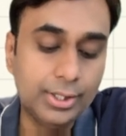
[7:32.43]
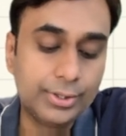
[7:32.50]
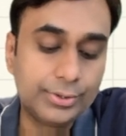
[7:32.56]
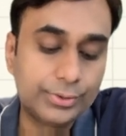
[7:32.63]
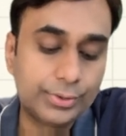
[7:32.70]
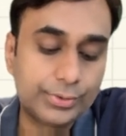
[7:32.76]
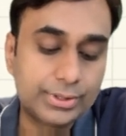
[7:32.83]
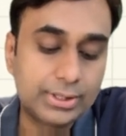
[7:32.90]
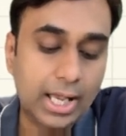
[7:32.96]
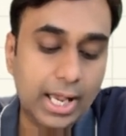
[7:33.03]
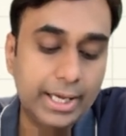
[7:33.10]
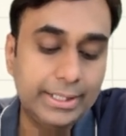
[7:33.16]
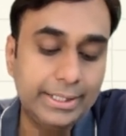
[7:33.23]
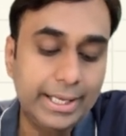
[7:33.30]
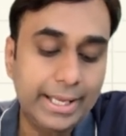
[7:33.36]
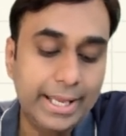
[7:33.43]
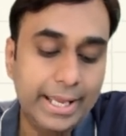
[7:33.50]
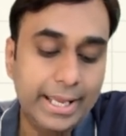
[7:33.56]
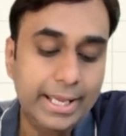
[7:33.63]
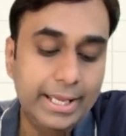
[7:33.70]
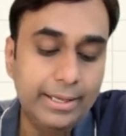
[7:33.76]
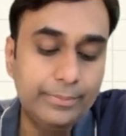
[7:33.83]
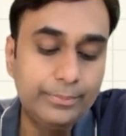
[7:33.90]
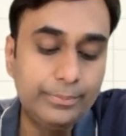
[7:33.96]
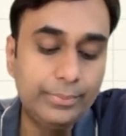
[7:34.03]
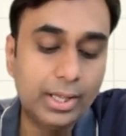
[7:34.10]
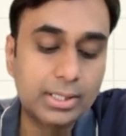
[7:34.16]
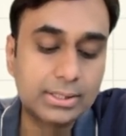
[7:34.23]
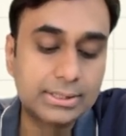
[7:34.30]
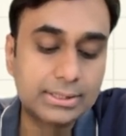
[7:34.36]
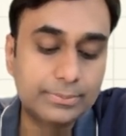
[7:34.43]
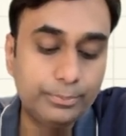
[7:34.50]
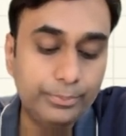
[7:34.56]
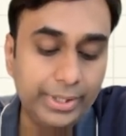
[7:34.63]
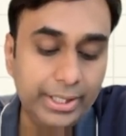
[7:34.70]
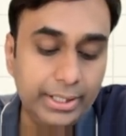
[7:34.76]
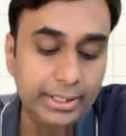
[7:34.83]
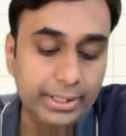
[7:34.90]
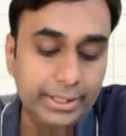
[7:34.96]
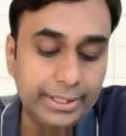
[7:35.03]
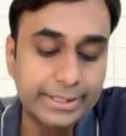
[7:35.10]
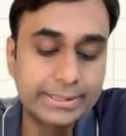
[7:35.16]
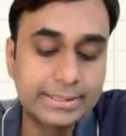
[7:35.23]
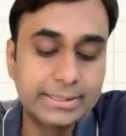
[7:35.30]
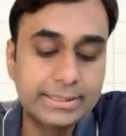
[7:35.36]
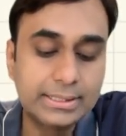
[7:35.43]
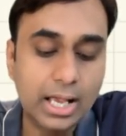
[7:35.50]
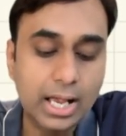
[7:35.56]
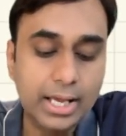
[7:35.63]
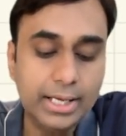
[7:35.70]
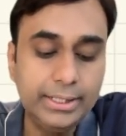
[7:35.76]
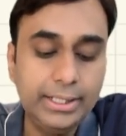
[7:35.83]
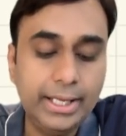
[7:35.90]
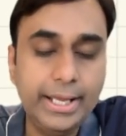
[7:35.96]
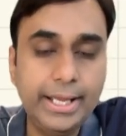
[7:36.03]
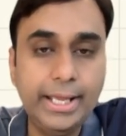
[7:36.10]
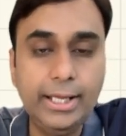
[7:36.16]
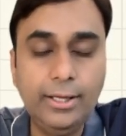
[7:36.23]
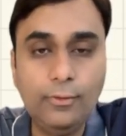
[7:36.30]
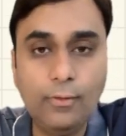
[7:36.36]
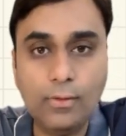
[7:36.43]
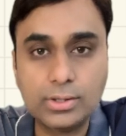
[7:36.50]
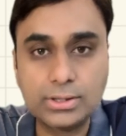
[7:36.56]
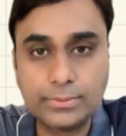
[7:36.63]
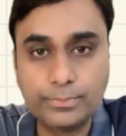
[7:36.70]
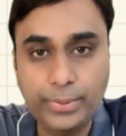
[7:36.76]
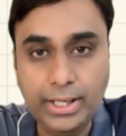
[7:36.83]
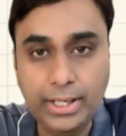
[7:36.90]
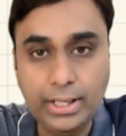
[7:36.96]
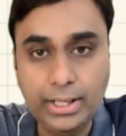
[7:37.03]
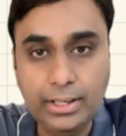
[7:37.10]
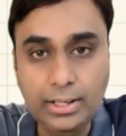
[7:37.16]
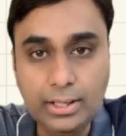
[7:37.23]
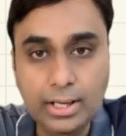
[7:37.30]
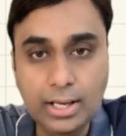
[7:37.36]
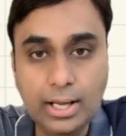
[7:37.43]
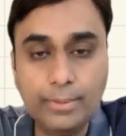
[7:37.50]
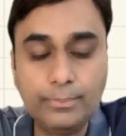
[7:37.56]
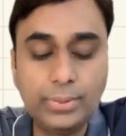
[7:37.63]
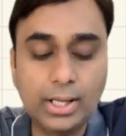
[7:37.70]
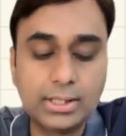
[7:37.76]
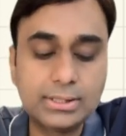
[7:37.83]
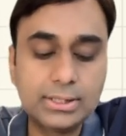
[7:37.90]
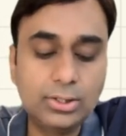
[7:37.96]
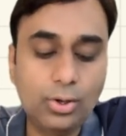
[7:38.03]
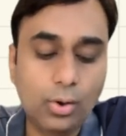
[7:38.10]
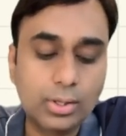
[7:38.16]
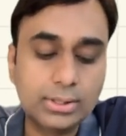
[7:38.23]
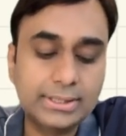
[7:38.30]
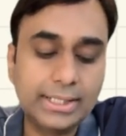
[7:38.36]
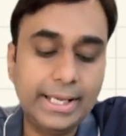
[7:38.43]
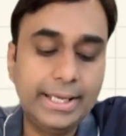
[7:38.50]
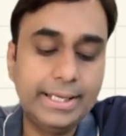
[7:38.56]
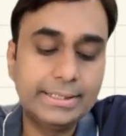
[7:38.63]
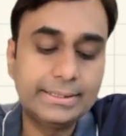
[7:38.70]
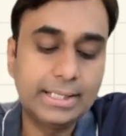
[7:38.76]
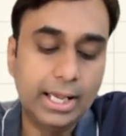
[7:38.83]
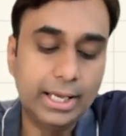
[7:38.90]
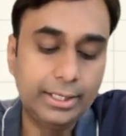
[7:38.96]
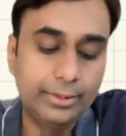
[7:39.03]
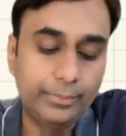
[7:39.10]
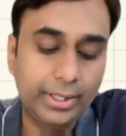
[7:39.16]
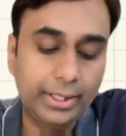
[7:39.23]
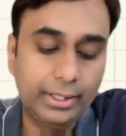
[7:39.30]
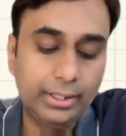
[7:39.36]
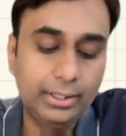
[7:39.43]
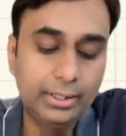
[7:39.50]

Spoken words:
So sine A plus B is sine A cos B plus cos A sine B.